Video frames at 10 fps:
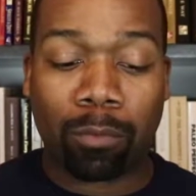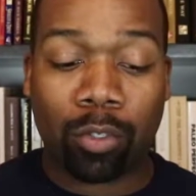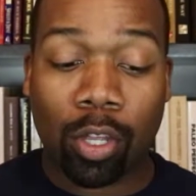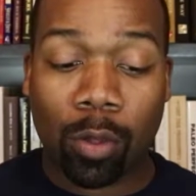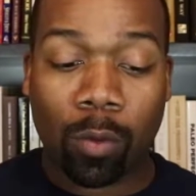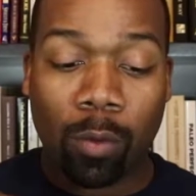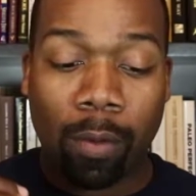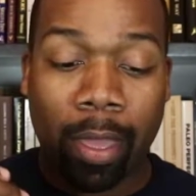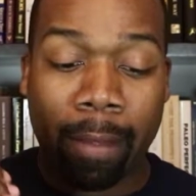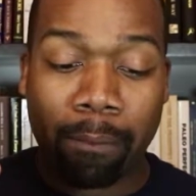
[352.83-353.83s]
So
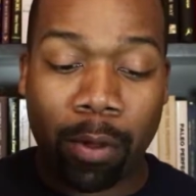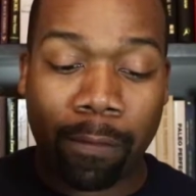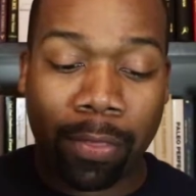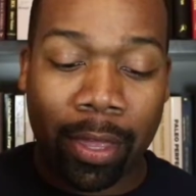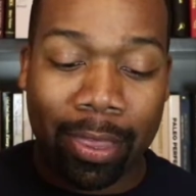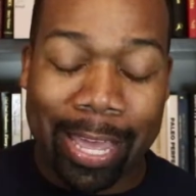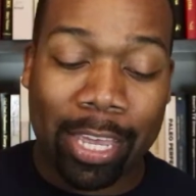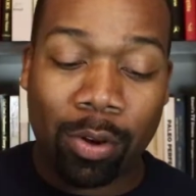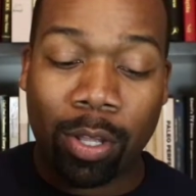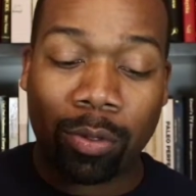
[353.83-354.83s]
in both
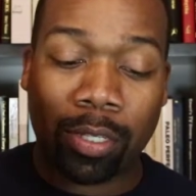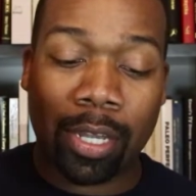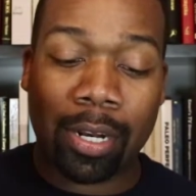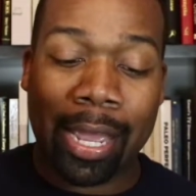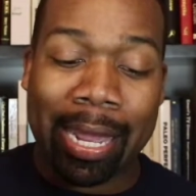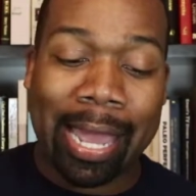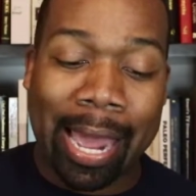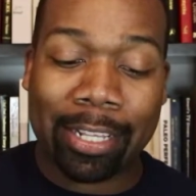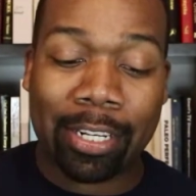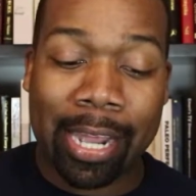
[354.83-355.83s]
thank you notes sent and
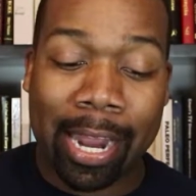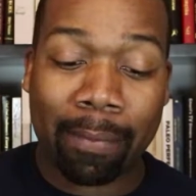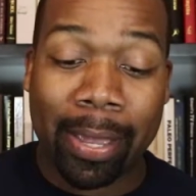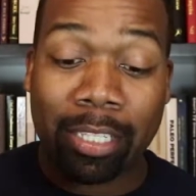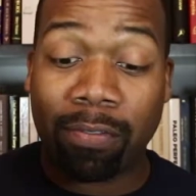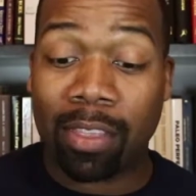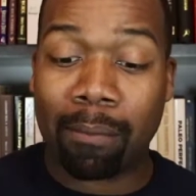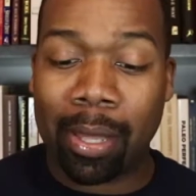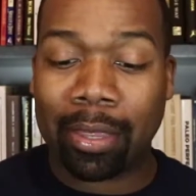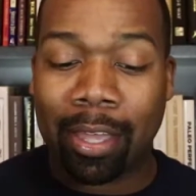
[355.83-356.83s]
added to database for the
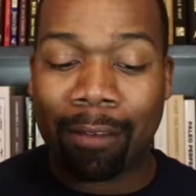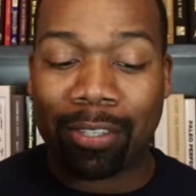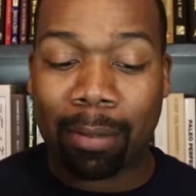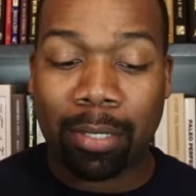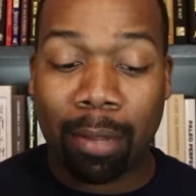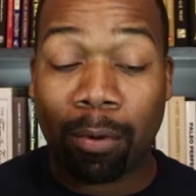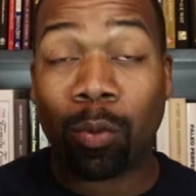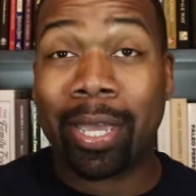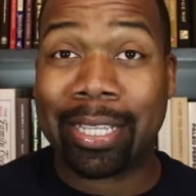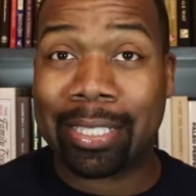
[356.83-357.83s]
month of September,
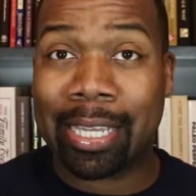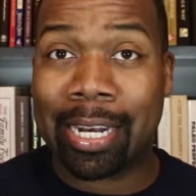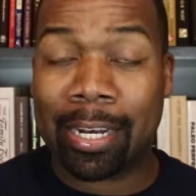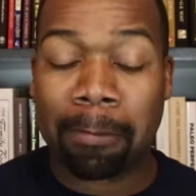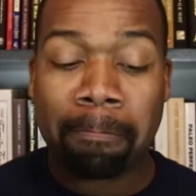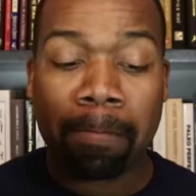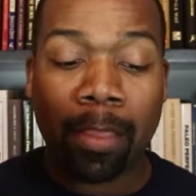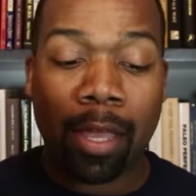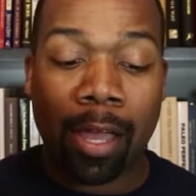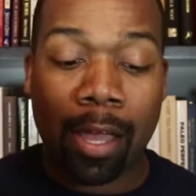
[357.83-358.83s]
we exceeded
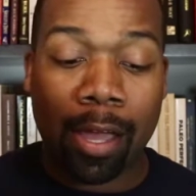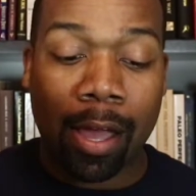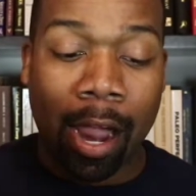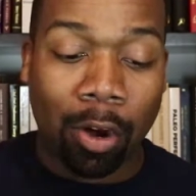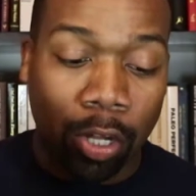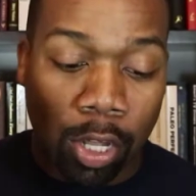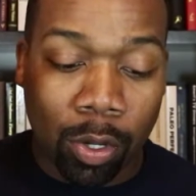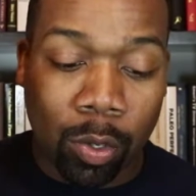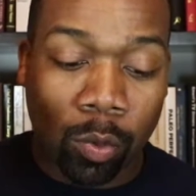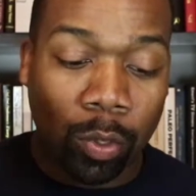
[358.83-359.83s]
our
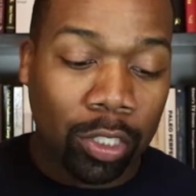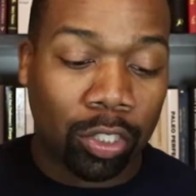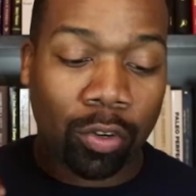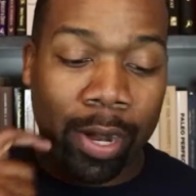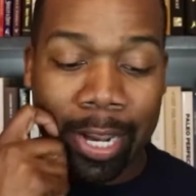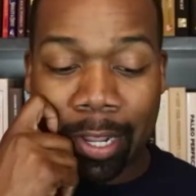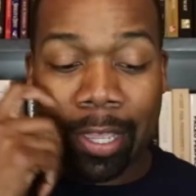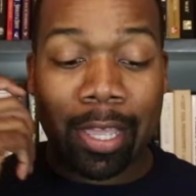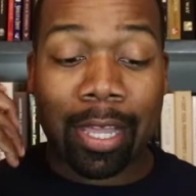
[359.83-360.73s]
goal, which is great.